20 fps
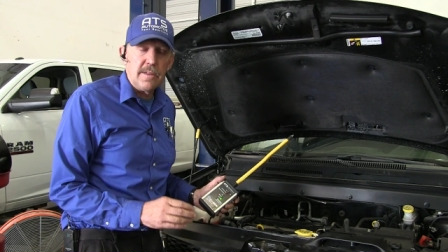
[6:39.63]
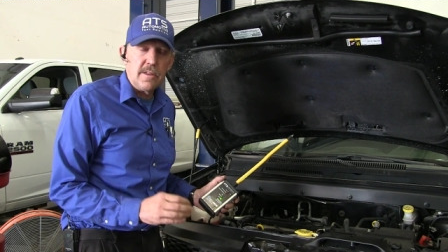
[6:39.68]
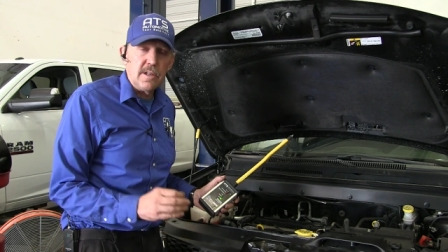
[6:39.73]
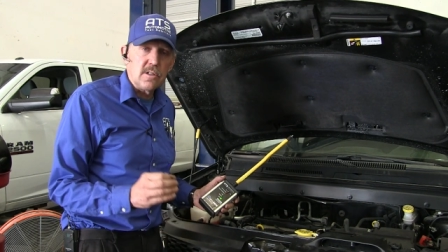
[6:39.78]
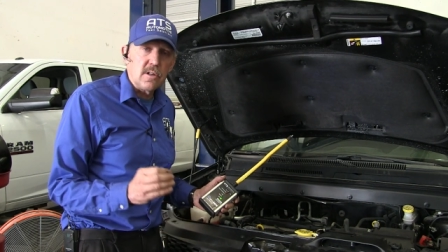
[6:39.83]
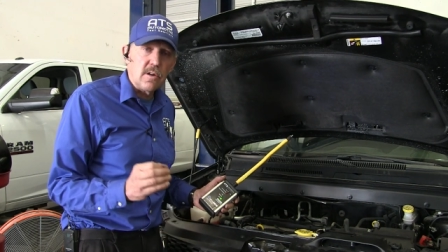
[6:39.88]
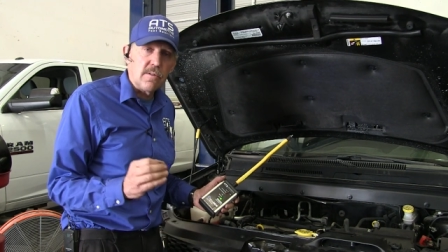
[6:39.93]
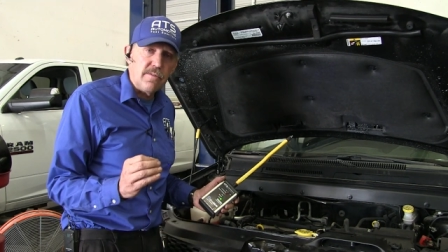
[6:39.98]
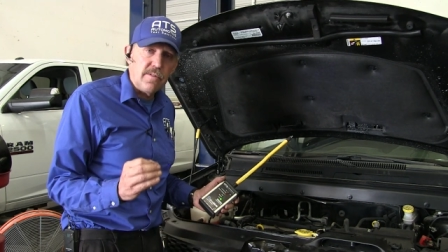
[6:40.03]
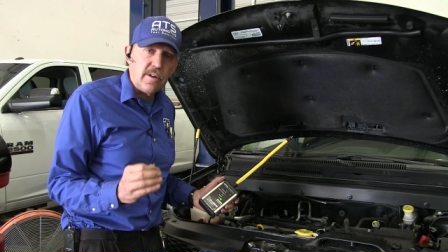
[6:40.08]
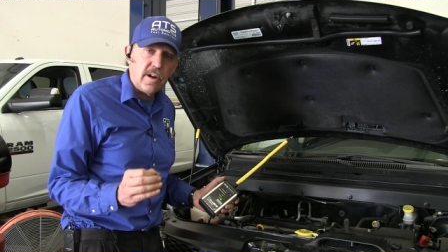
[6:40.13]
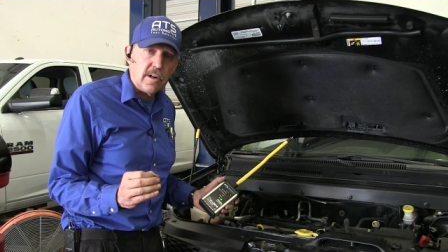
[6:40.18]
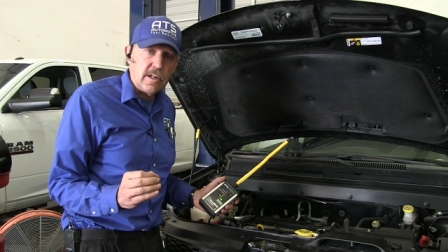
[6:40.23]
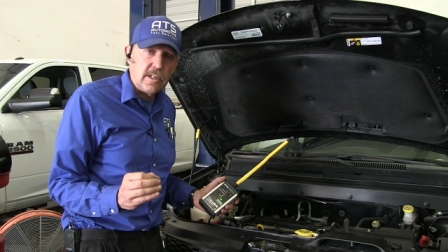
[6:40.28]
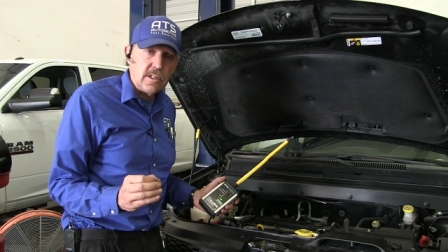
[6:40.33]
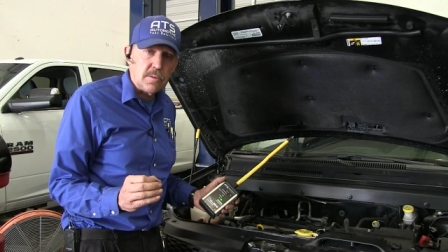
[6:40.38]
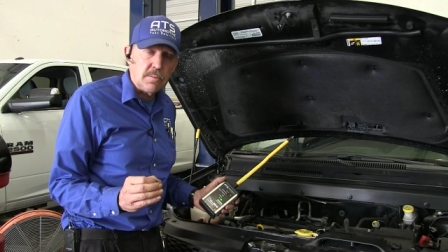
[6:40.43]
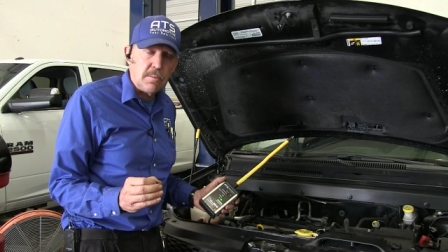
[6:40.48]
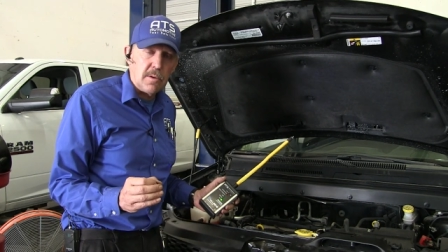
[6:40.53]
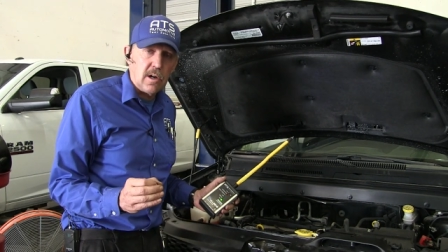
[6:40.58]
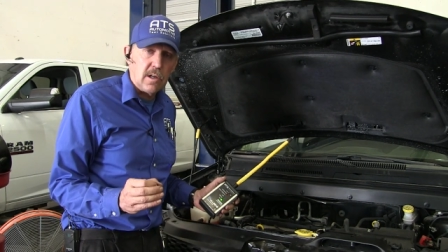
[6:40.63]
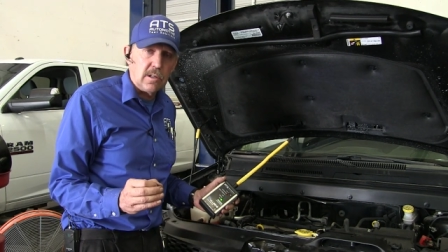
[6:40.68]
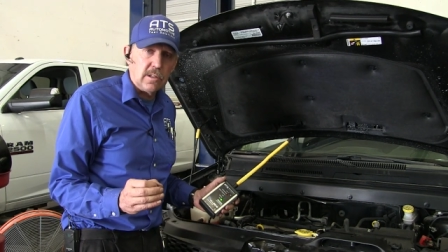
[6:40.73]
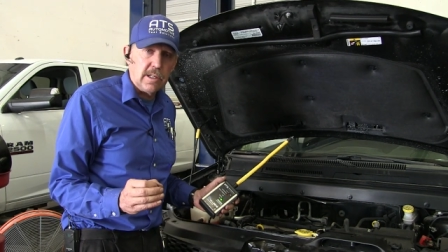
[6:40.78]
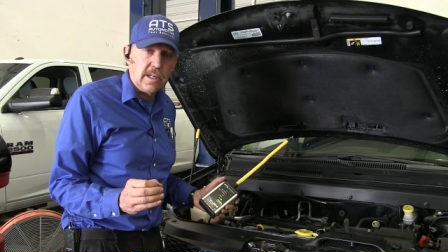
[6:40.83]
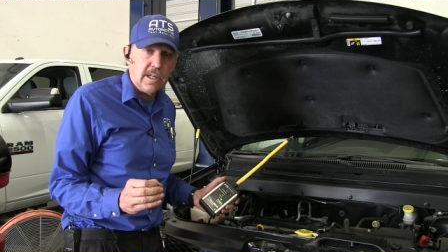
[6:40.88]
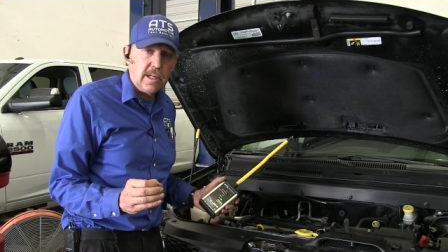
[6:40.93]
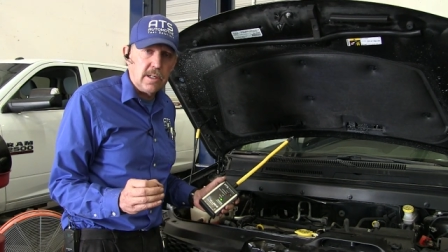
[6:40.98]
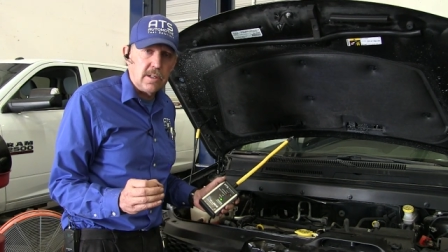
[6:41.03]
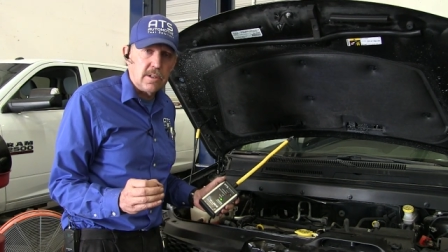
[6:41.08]
These are very small
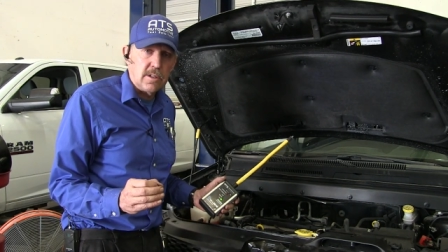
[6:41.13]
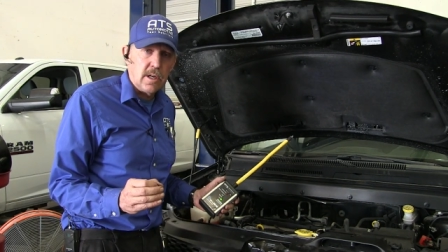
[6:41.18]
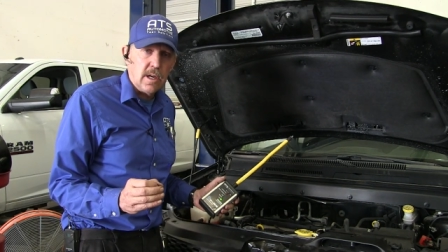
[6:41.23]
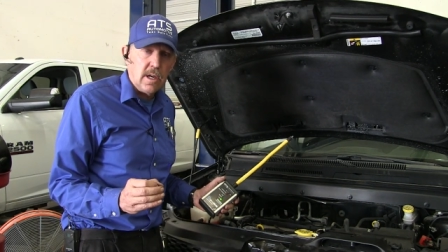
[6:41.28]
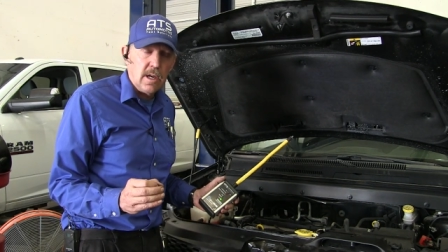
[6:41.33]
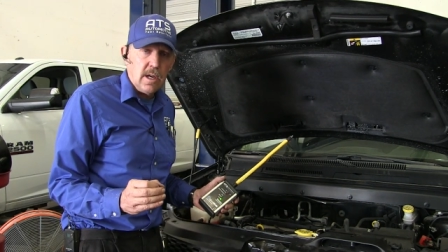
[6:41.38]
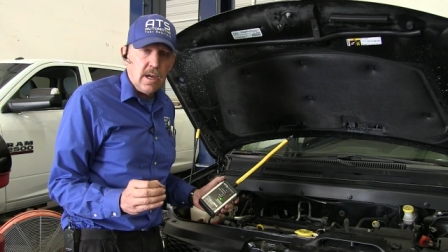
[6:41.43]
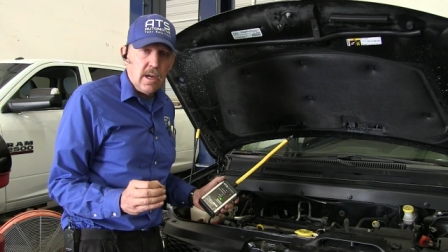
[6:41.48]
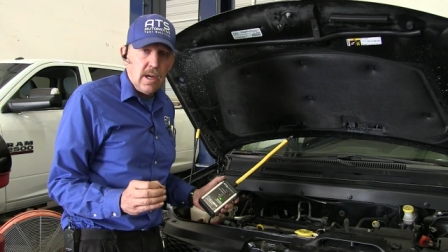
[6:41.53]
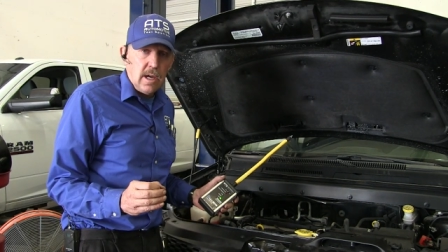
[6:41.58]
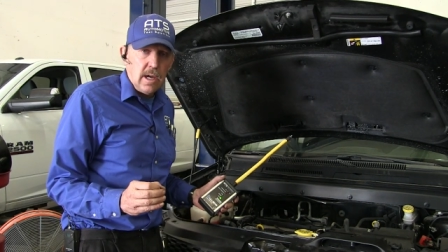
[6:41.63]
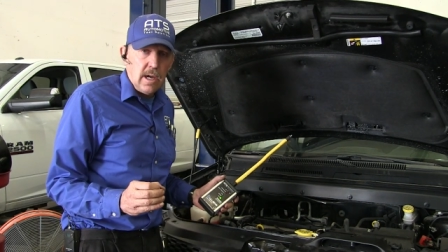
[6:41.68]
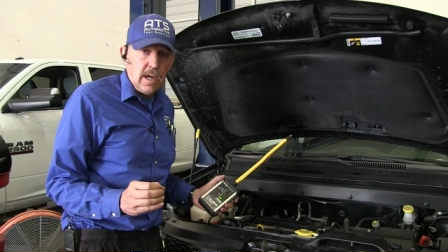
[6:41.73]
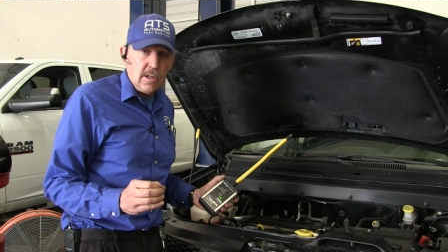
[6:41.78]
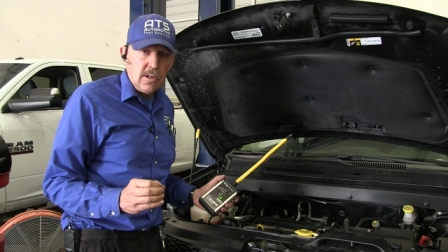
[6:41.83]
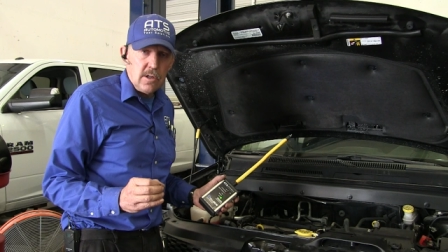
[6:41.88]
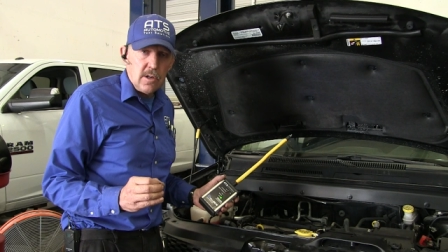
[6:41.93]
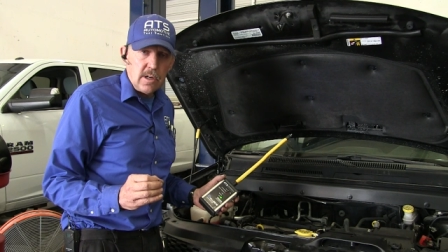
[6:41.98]
leaks and